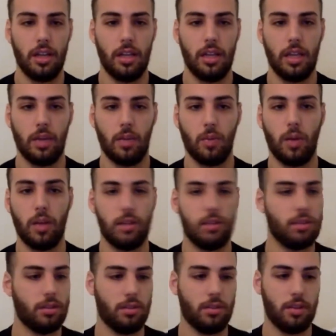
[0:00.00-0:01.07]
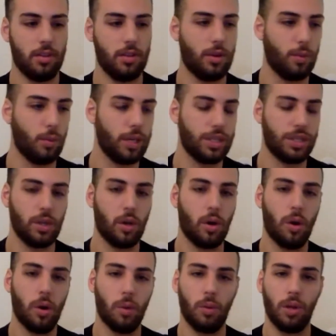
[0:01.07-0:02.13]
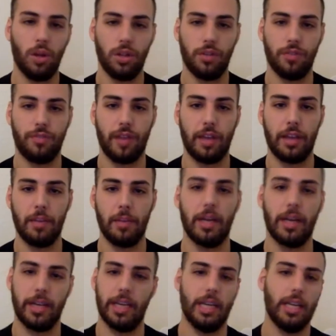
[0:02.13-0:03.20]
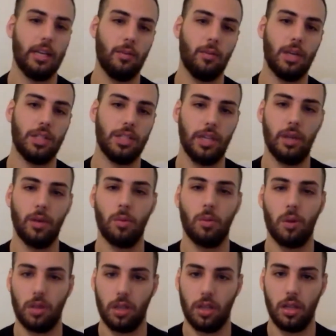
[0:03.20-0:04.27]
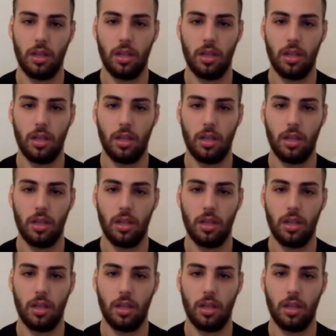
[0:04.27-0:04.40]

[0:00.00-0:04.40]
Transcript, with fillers: like what you know what's the old world of funky marketing and what's the new world